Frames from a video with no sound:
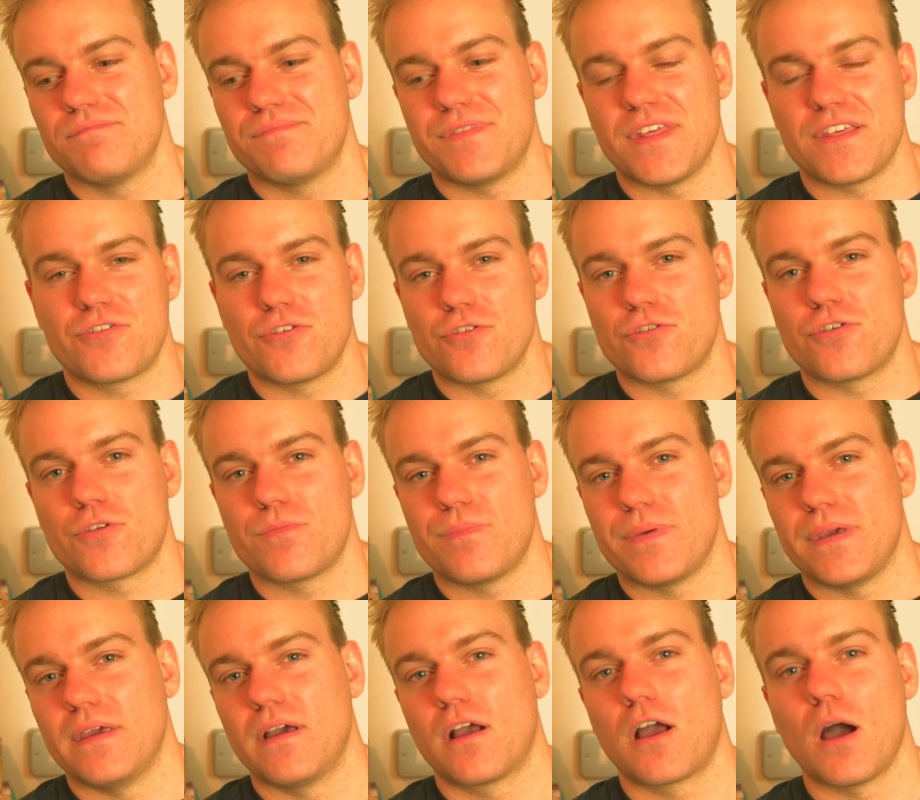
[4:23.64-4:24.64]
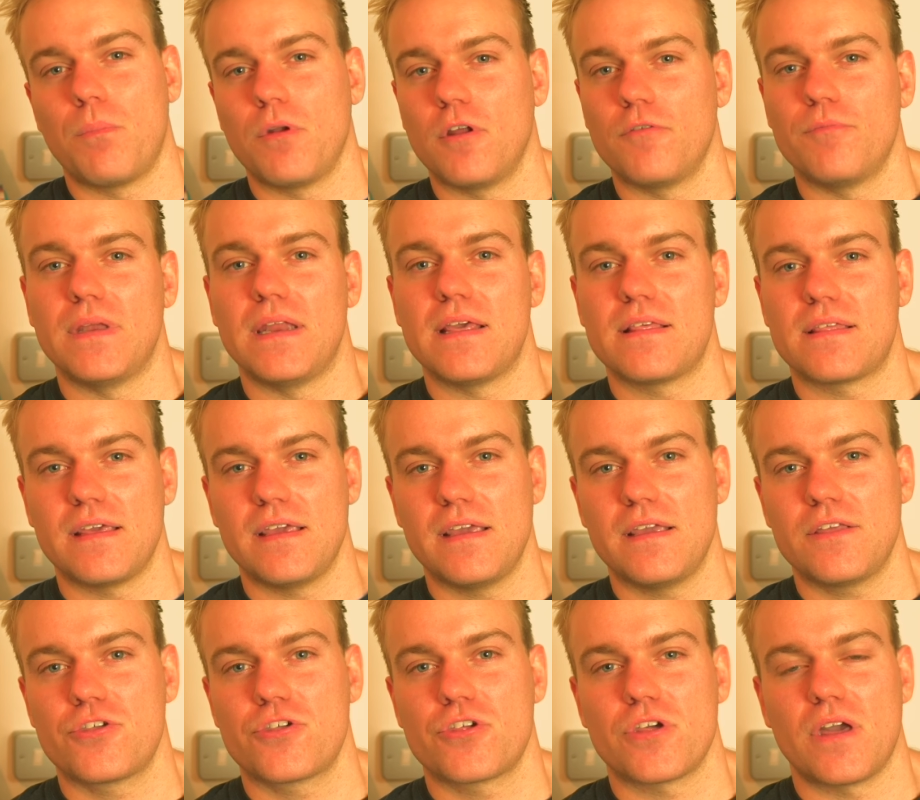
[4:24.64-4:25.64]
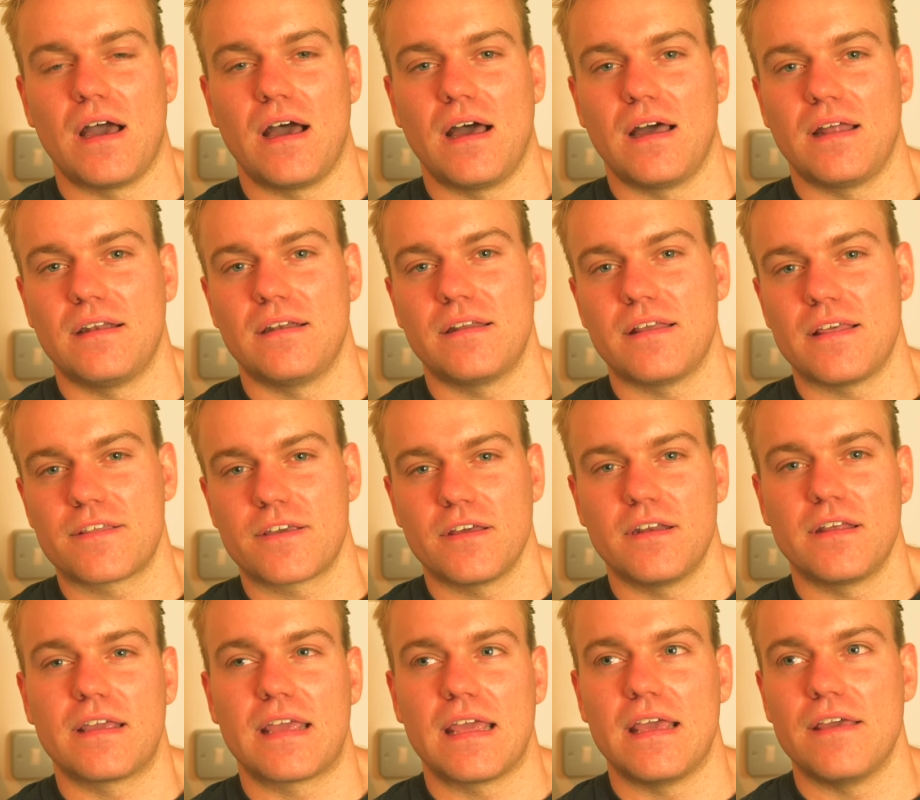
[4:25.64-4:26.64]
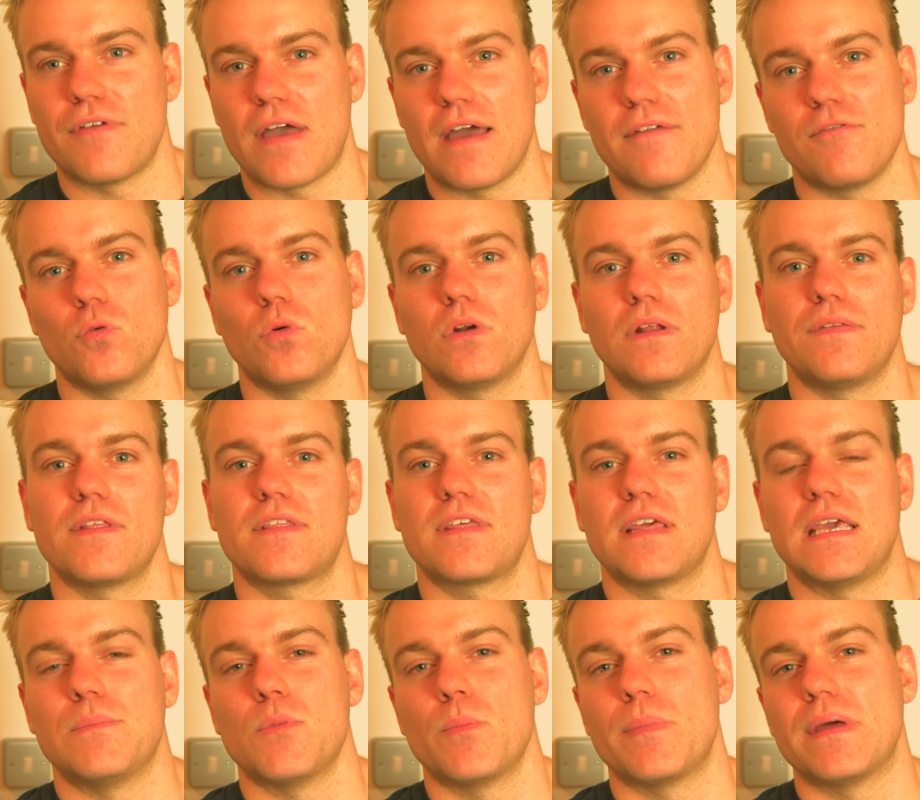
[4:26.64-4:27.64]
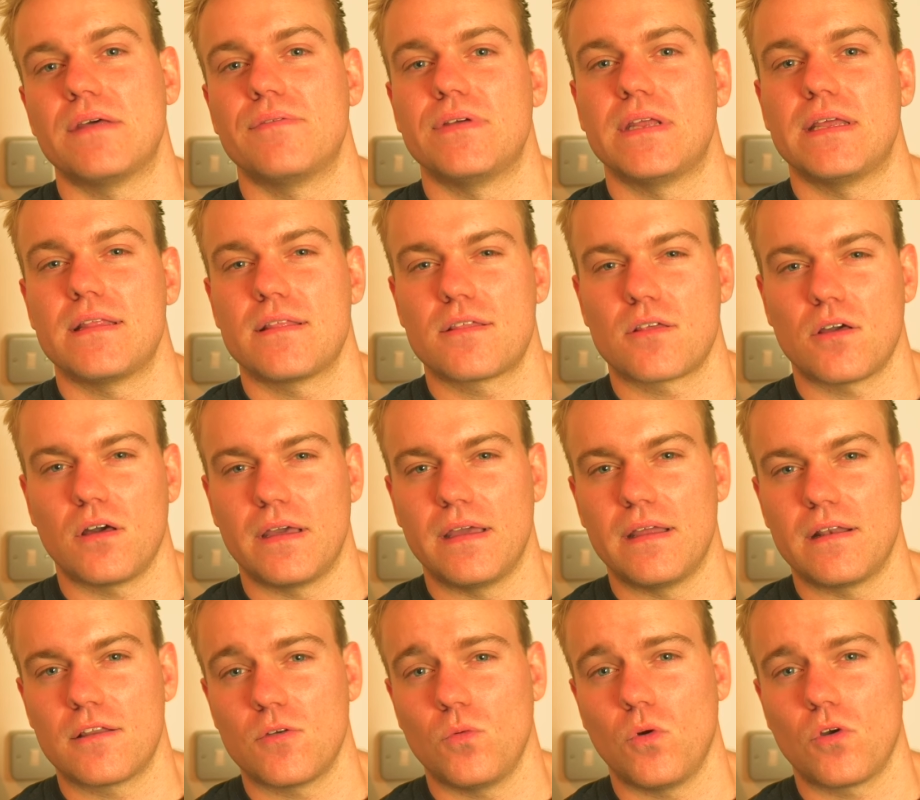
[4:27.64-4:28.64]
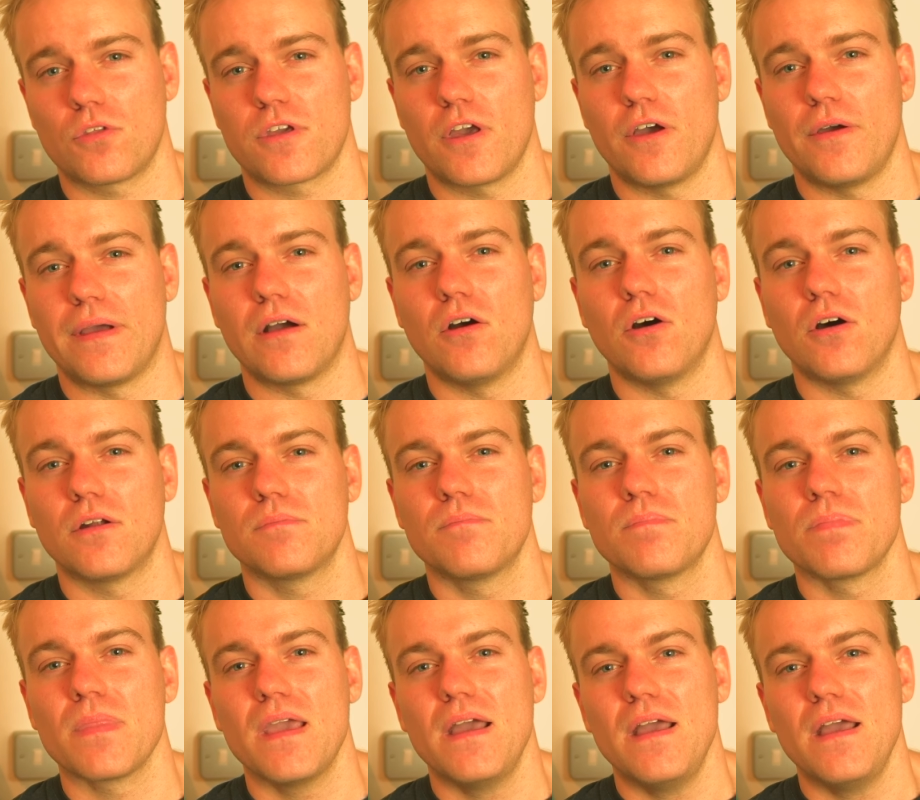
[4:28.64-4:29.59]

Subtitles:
This should just be a couple of minutes each, and it's going to give everyone in the team a bit of an insight into what's going on.